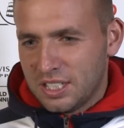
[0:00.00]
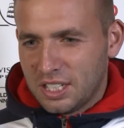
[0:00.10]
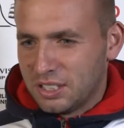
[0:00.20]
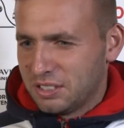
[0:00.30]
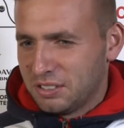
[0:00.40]

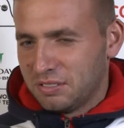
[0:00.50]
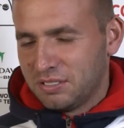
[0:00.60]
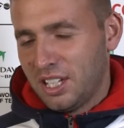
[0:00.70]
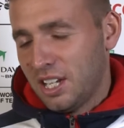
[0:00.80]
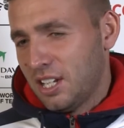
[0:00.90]
And
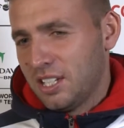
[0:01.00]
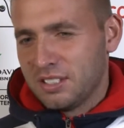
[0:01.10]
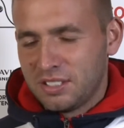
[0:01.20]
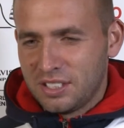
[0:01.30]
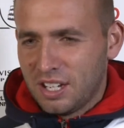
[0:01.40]
yeah,
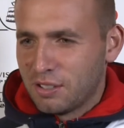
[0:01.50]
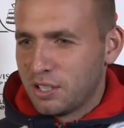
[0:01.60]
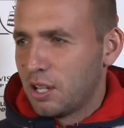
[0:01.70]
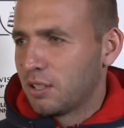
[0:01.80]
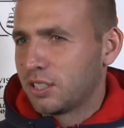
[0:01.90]
yeah and
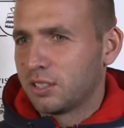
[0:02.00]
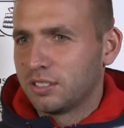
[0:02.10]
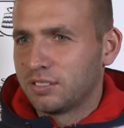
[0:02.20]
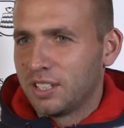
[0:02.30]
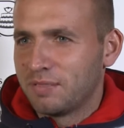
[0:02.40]
no. I sort
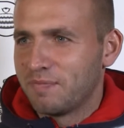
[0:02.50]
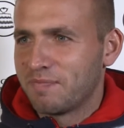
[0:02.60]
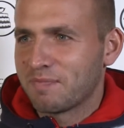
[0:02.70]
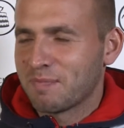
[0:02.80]
of um,